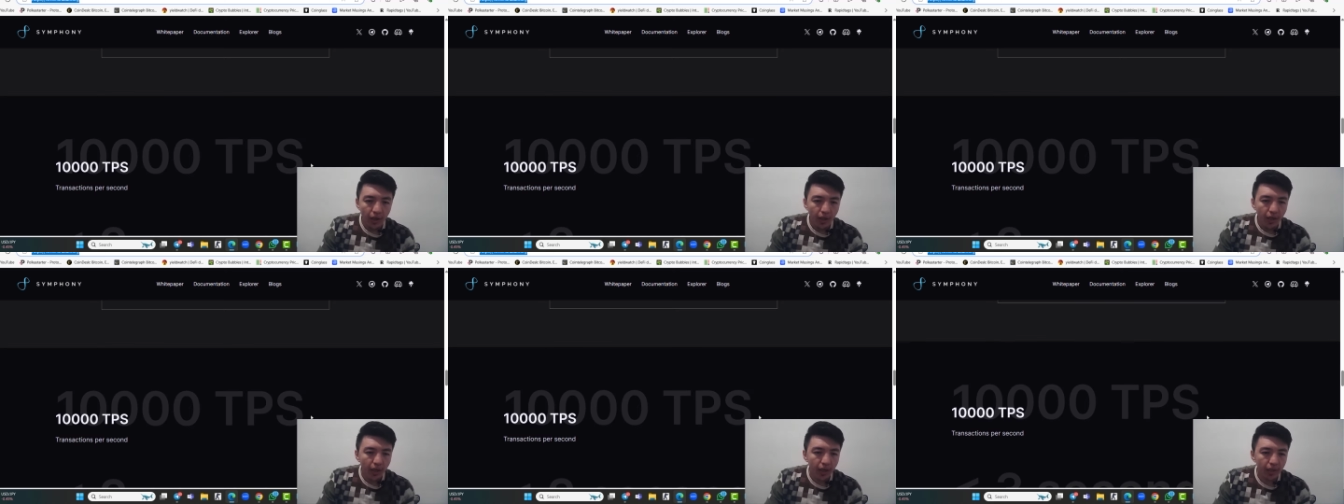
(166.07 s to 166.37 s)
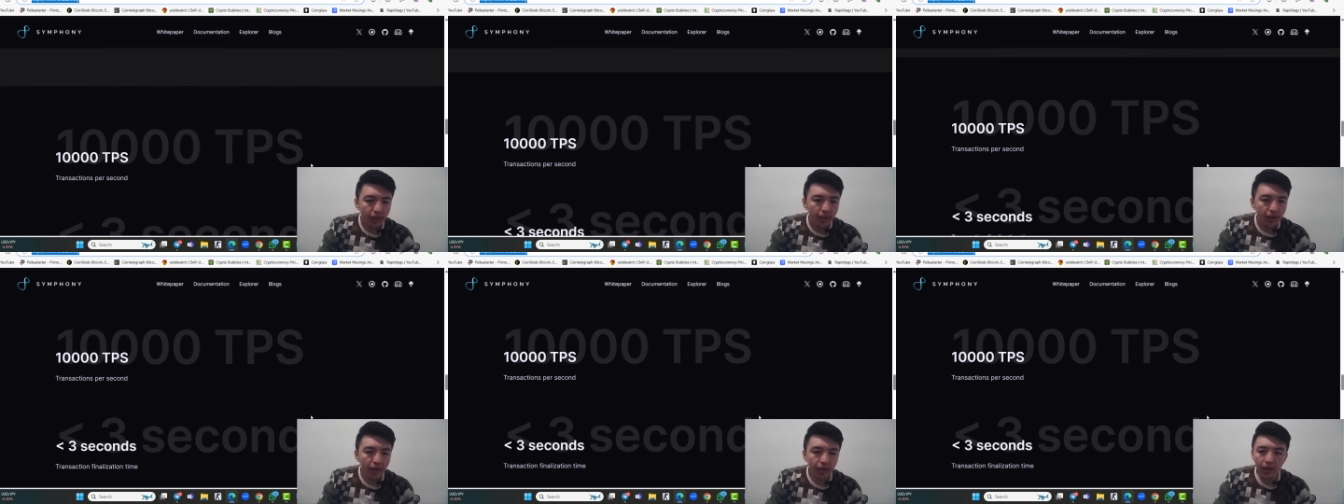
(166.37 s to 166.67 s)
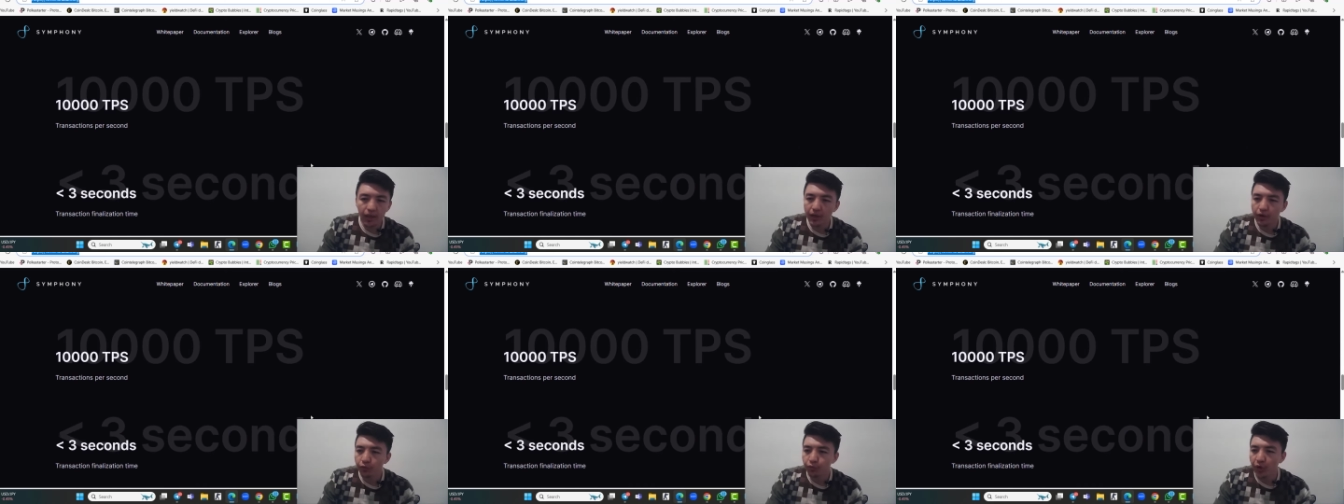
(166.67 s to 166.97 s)
uh, we have
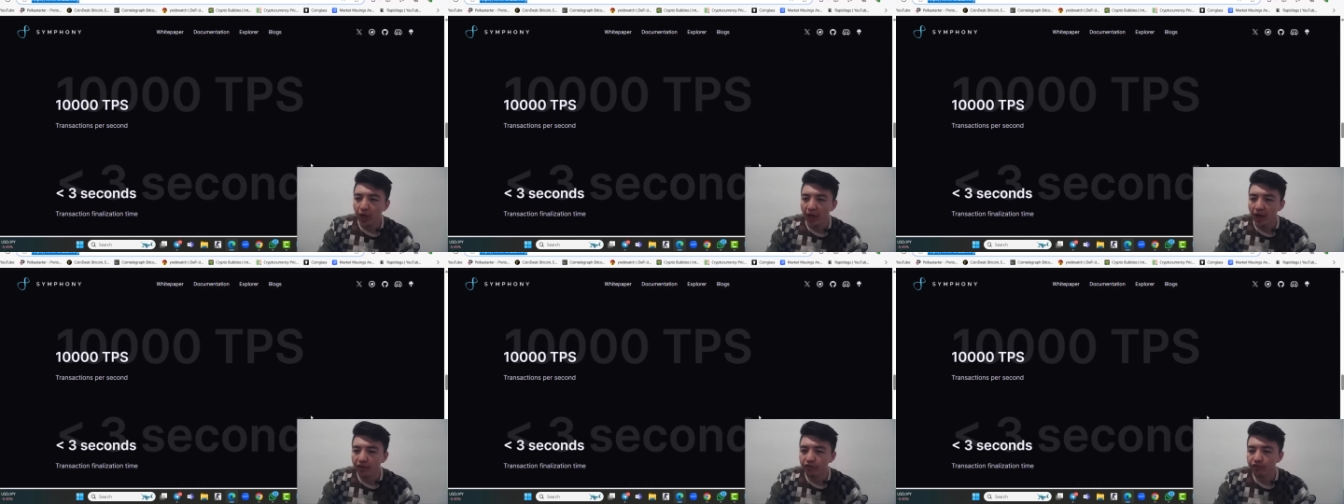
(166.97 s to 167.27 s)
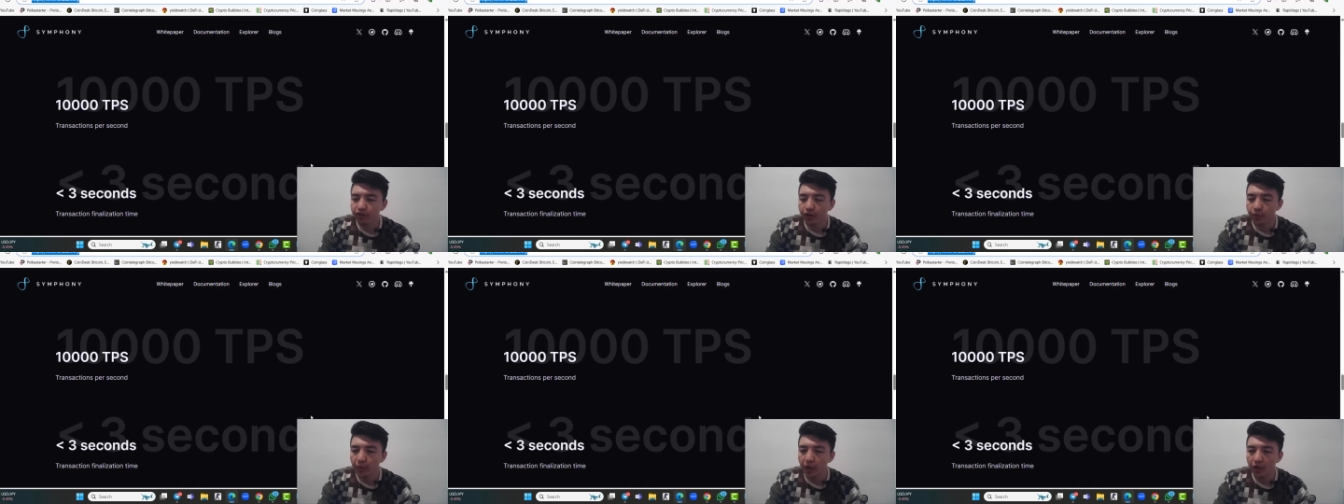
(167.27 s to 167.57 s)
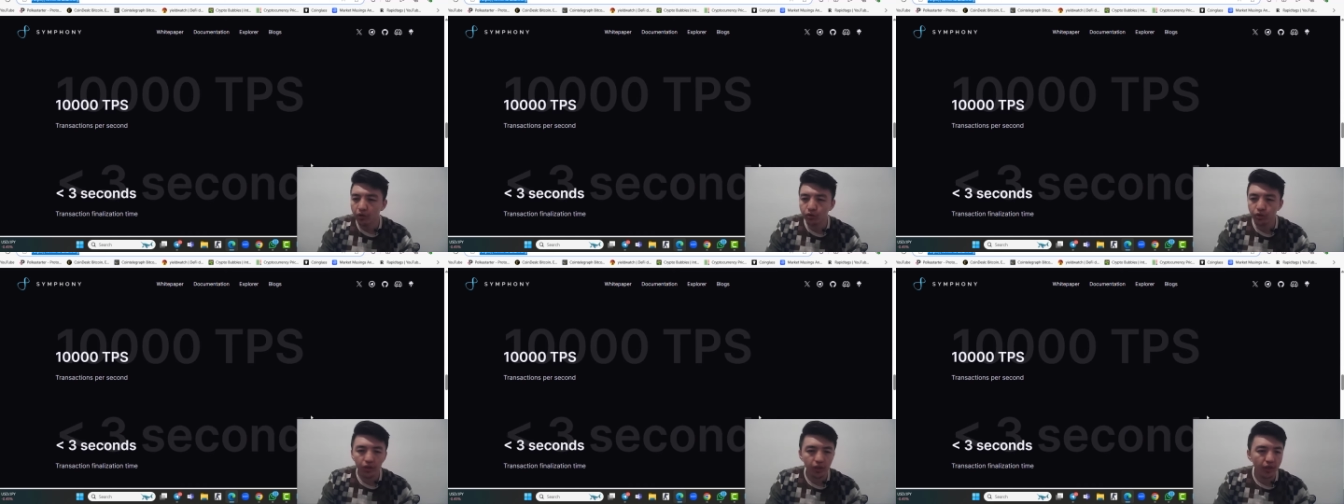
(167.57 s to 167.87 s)
about uh,
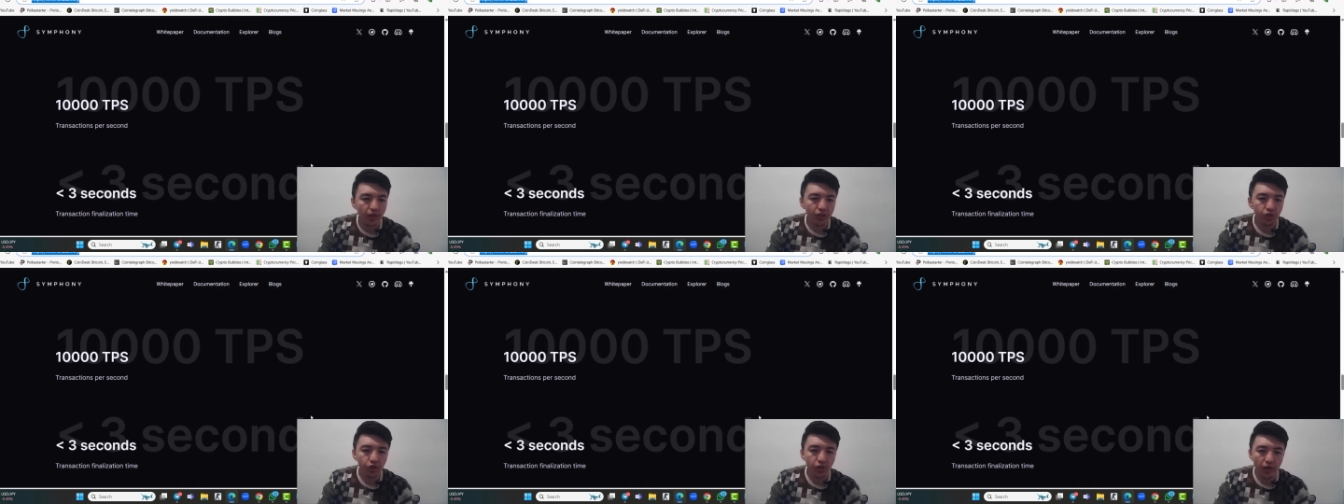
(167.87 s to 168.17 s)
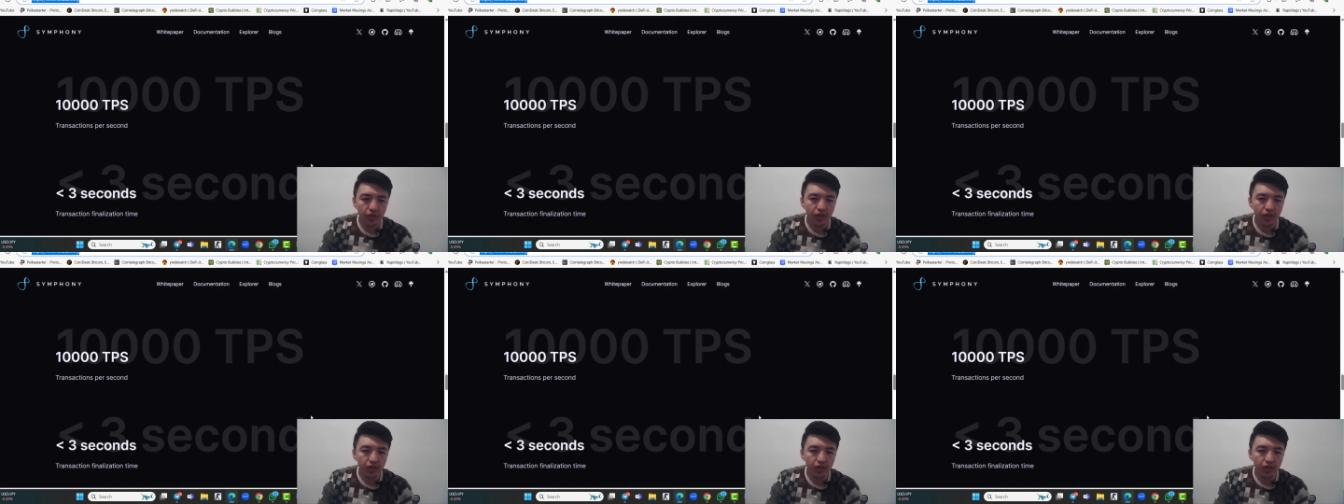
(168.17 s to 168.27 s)
transaction.